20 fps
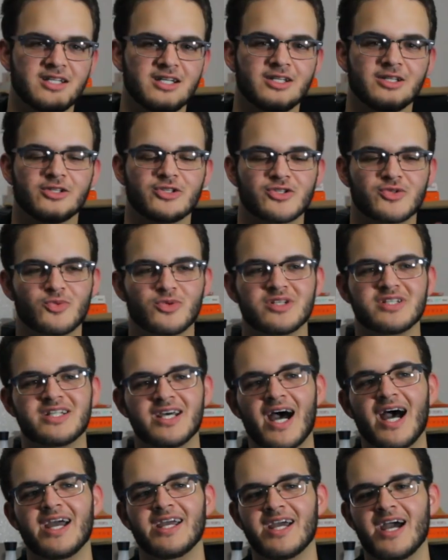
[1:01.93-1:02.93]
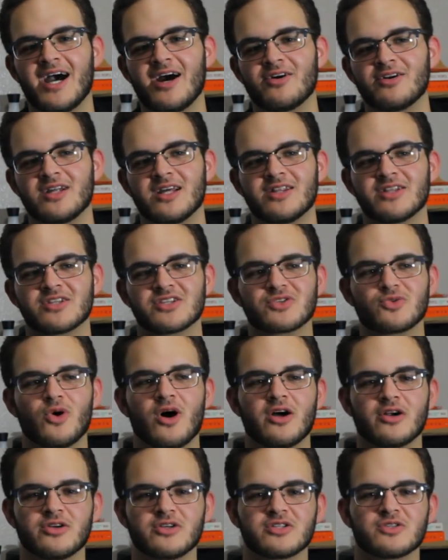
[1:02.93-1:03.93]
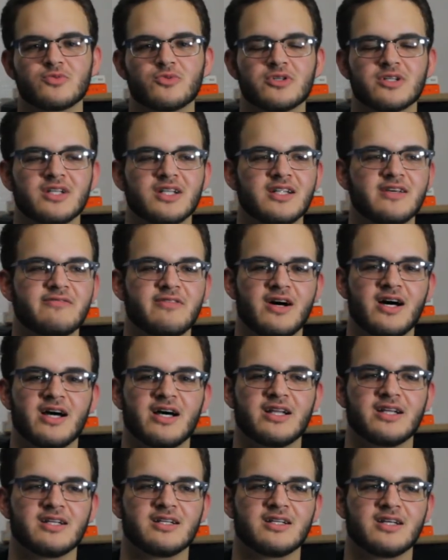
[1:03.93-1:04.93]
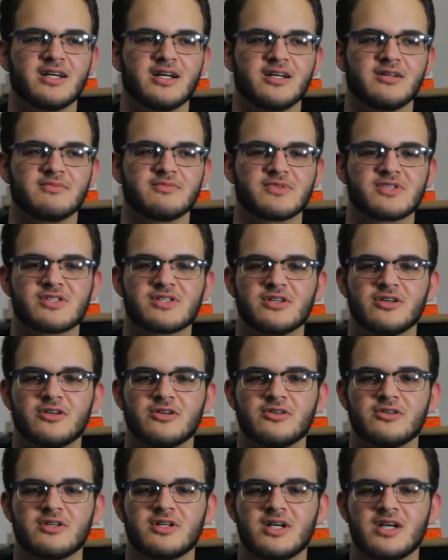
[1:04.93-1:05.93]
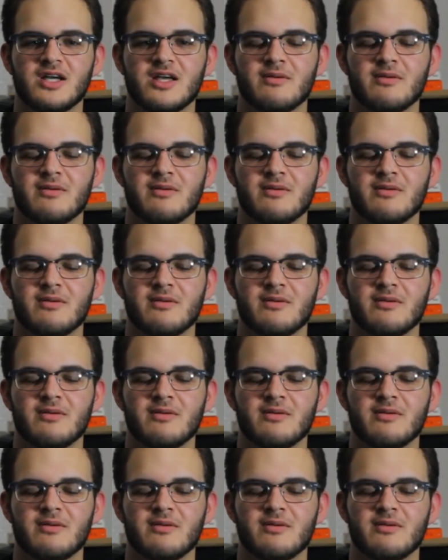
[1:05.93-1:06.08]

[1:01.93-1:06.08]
kneelers would die out and the squatters would live on. Um, so.